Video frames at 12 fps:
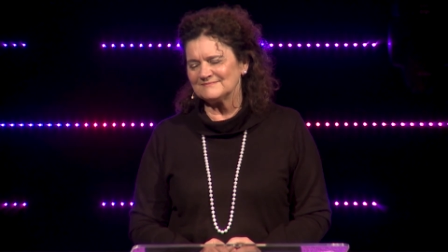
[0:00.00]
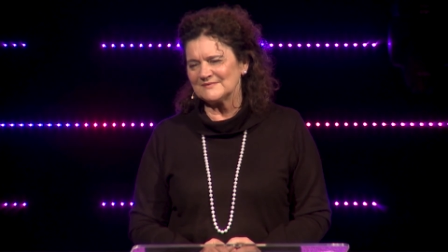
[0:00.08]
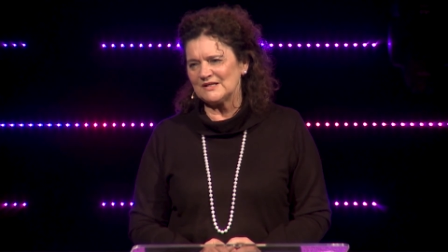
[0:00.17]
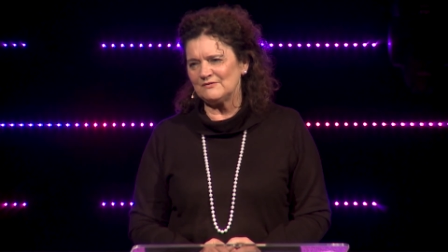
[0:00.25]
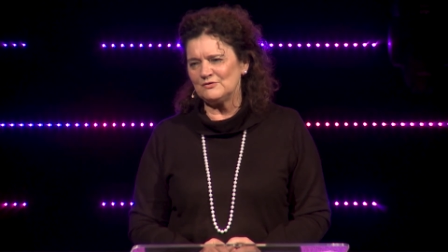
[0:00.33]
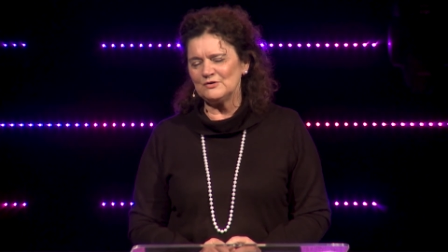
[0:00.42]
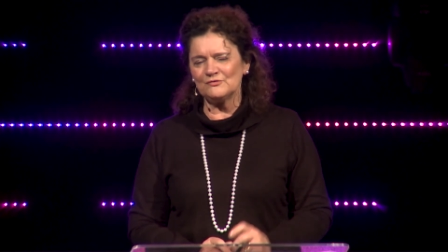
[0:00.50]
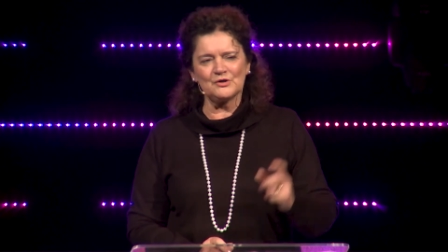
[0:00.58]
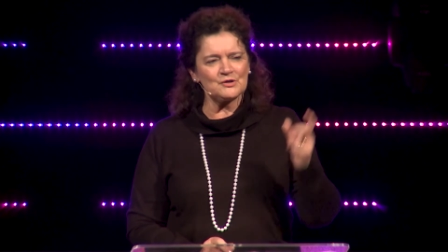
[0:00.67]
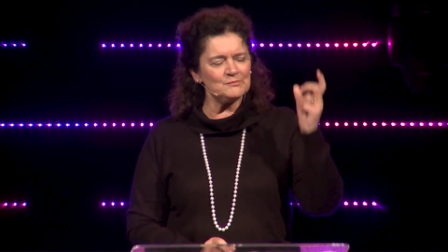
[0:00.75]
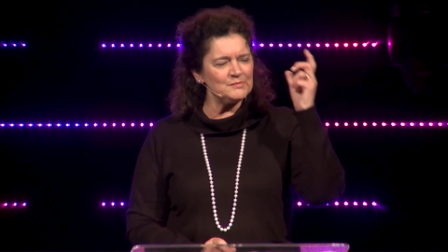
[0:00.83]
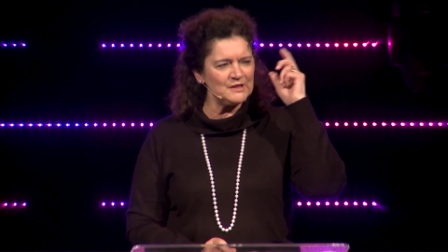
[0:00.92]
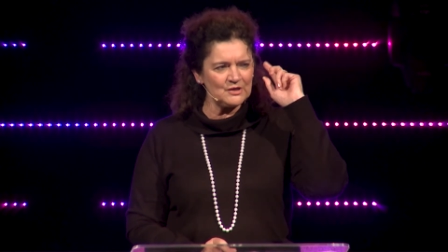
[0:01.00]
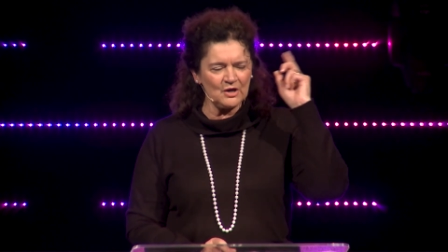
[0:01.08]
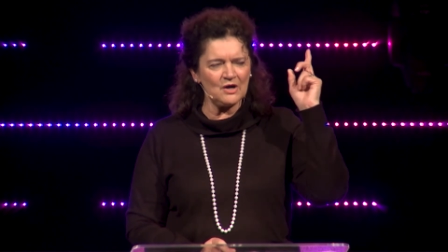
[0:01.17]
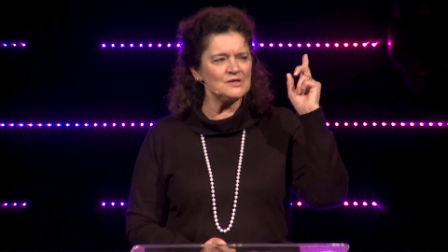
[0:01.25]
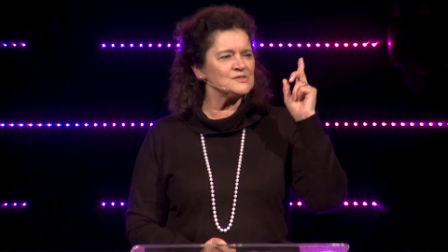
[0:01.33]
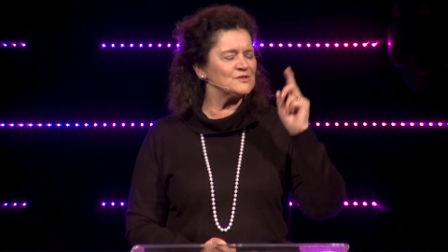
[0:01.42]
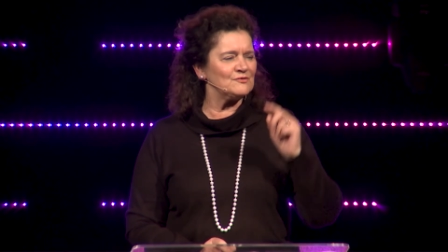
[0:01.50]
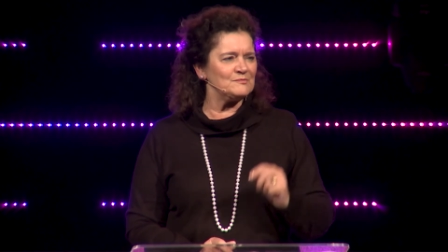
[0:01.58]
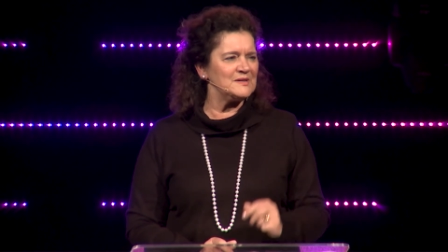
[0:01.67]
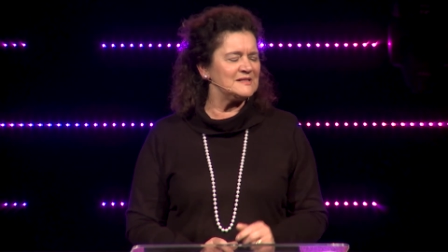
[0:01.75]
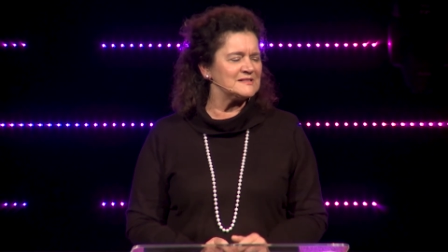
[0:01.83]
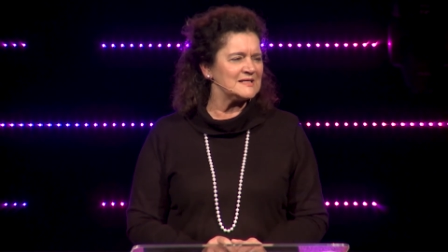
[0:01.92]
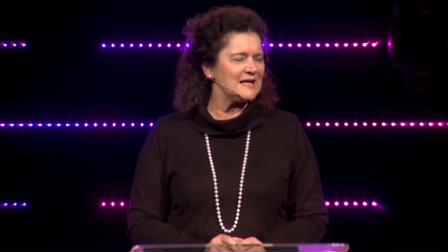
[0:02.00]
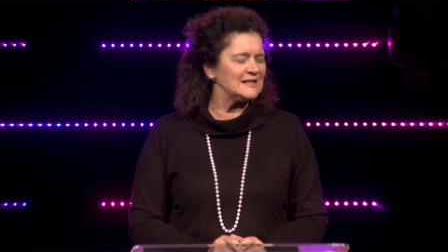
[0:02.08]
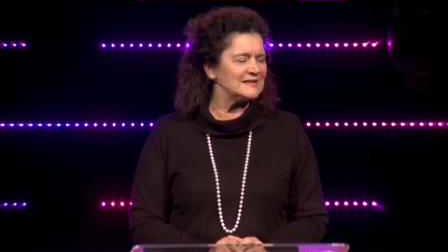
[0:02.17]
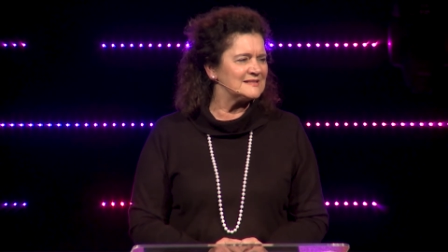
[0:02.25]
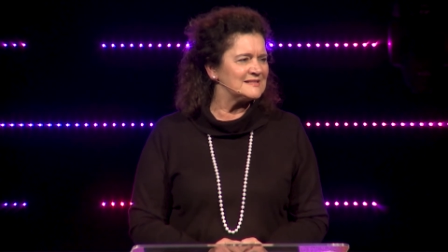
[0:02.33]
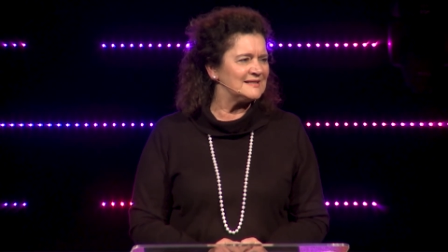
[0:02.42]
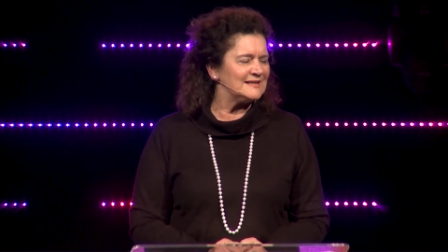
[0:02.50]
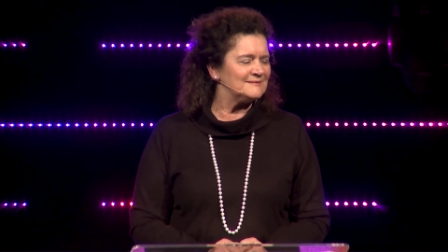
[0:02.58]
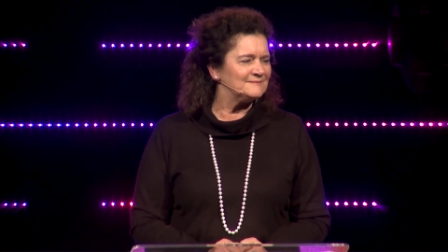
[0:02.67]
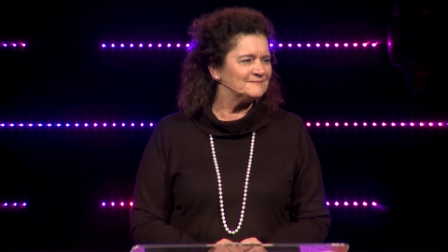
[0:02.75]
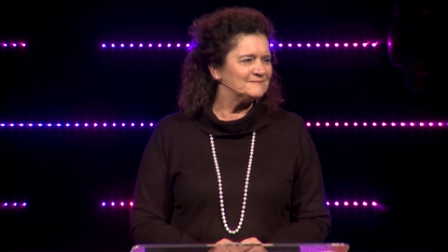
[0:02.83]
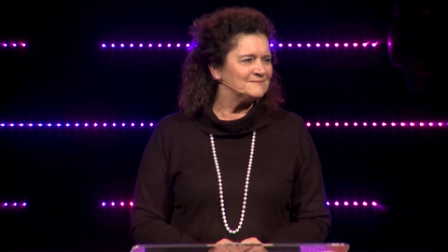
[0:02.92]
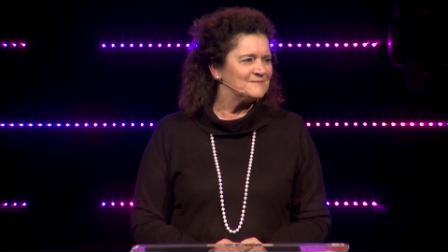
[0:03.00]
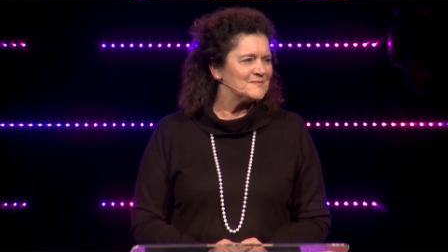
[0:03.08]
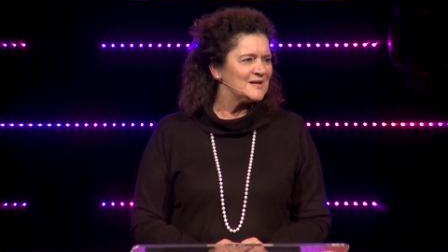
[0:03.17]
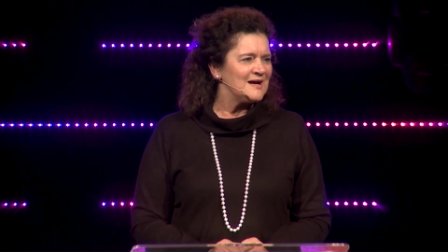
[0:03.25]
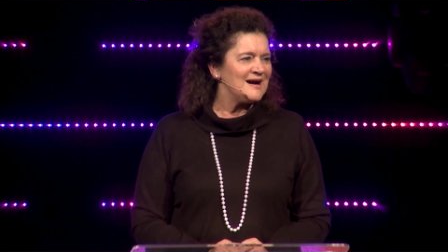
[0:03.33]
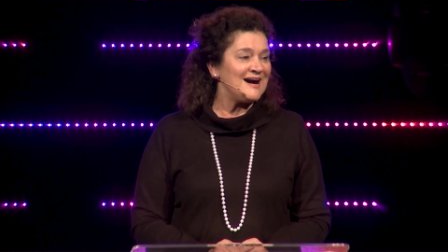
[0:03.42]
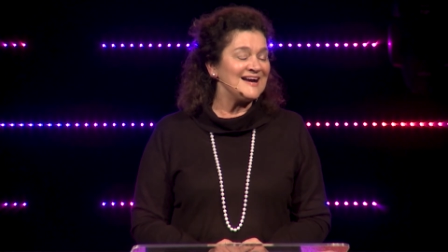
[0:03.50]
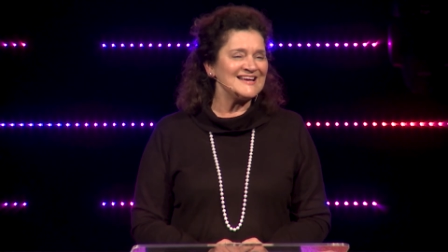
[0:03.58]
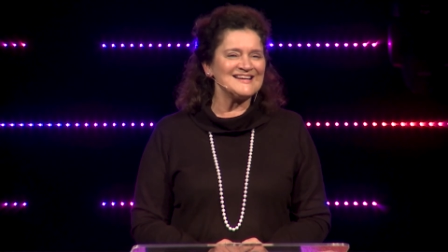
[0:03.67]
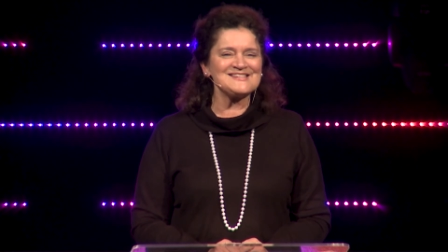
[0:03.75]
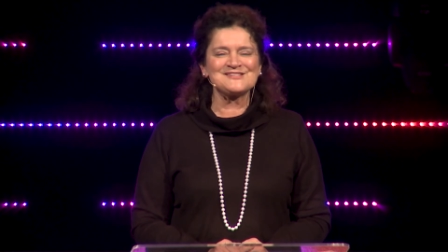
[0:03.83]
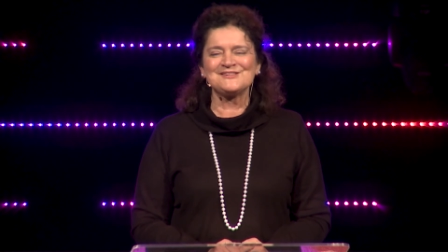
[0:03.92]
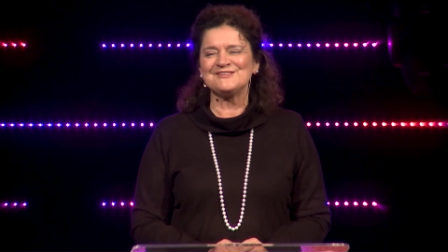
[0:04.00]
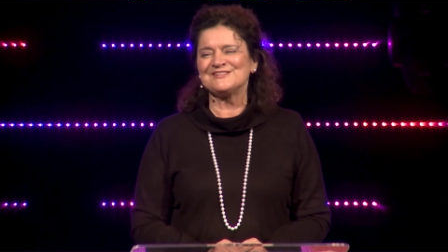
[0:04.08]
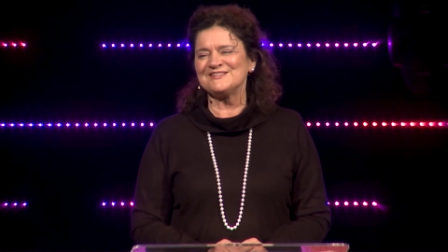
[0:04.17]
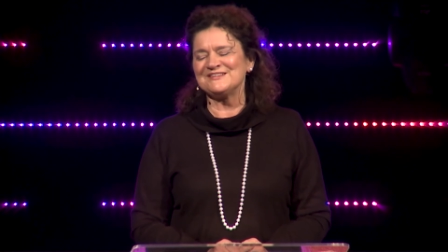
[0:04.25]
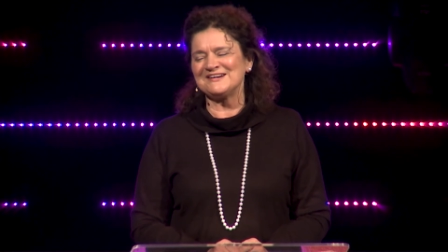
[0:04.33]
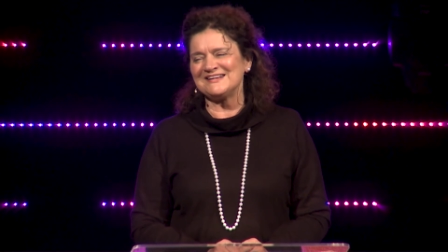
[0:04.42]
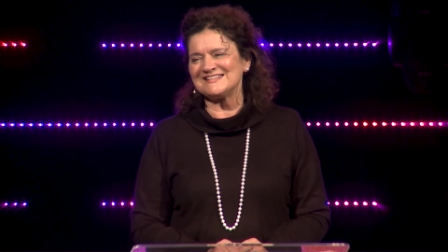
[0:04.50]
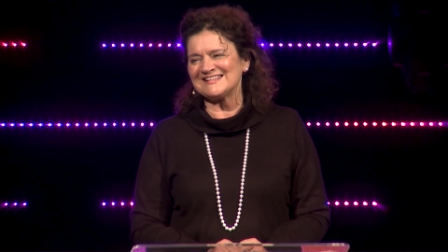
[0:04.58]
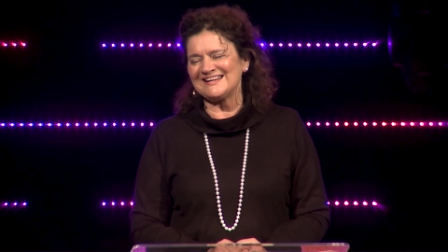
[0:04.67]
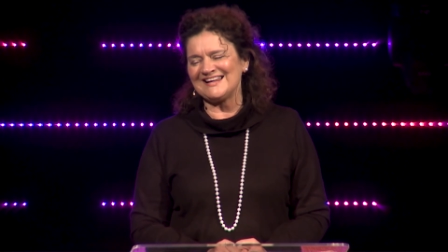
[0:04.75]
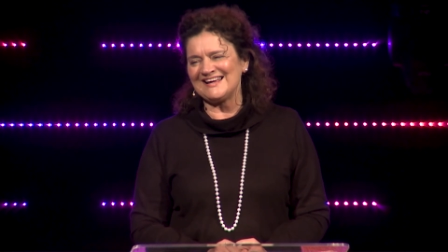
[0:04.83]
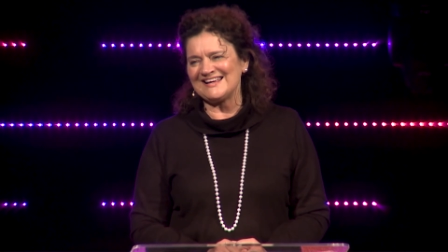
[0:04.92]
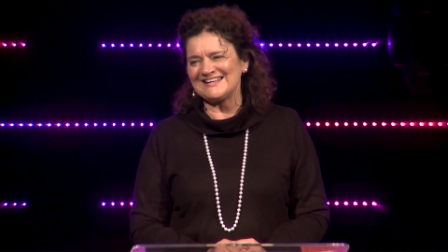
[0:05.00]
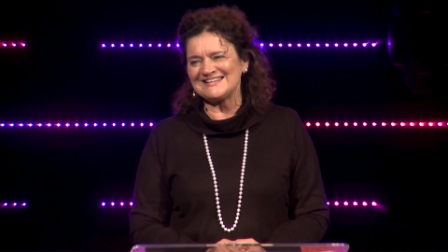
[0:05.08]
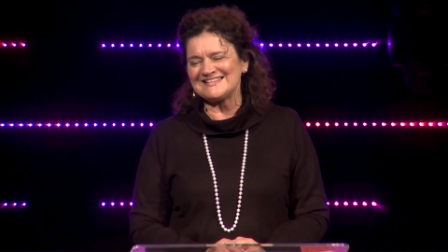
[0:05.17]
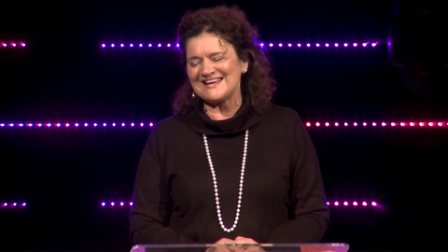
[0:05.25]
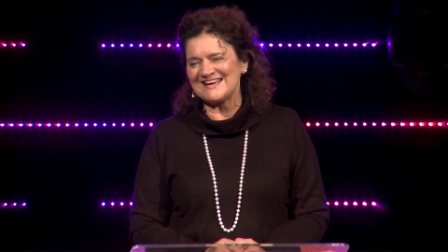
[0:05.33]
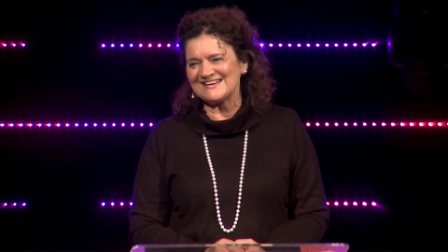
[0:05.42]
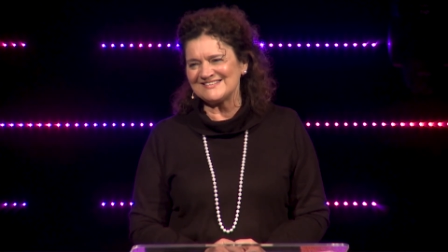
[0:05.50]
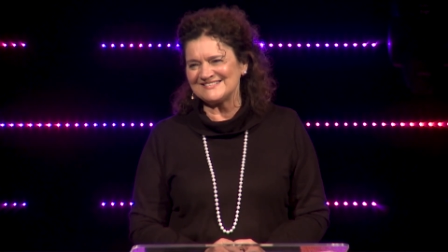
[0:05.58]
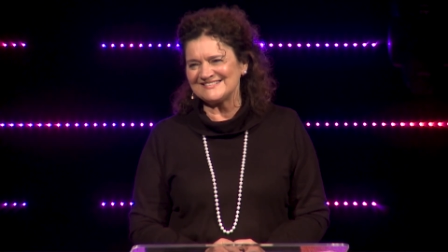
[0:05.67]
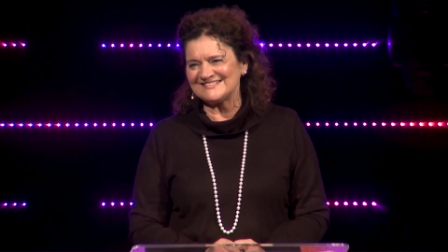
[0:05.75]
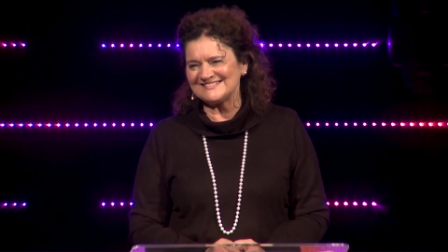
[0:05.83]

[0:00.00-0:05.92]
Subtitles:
If you've got a because of mentality, I ask you tonight to lay it down.